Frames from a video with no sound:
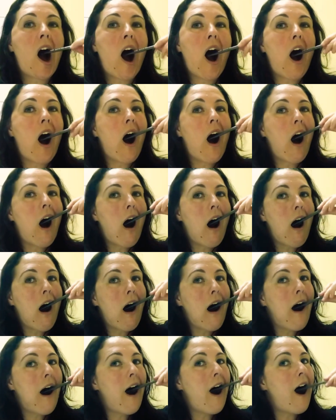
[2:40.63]

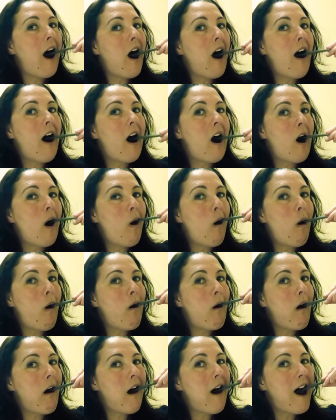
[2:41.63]

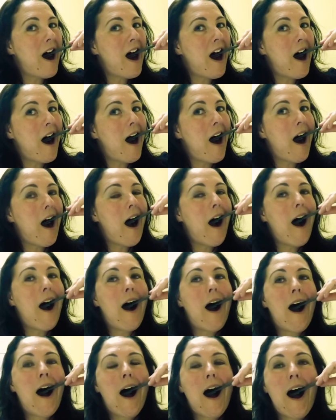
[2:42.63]

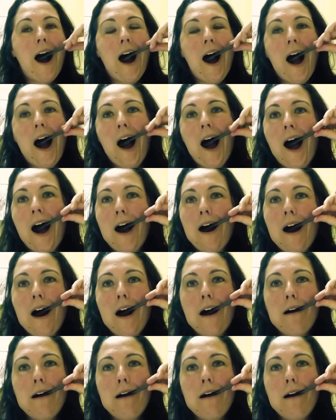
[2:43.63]
(silence)